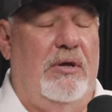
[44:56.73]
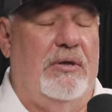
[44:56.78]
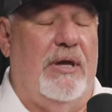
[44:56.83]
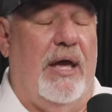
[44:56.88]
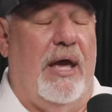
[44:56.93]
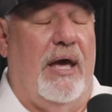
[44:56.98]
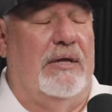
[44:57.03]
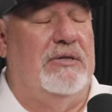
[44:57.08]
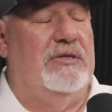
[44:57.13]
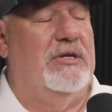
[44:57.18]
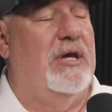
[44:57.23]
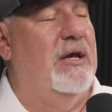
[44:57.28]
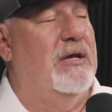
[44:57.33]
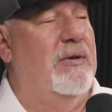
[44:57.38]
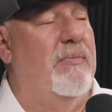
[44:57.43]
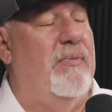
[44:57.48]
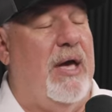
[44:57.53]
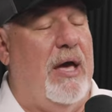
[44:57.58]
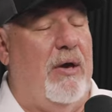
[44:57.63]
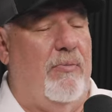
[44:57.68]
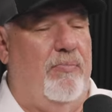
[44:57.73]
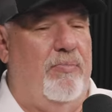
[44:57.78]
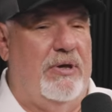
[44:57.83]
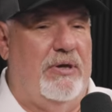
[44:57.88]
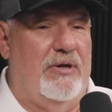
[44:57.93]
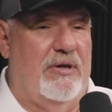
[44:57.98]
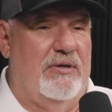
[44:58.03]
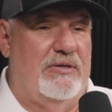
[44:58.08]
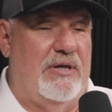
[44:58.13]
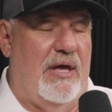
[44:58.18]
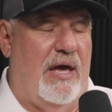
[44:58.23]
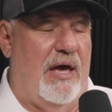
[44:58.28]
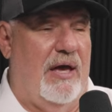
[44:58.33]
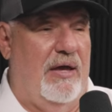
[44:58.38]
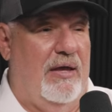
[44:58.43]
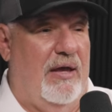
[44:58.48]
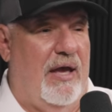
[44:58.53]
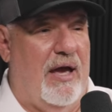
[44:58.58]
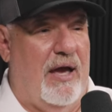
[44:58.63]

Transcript: Yeah. Yeah, check them out because I, yeah.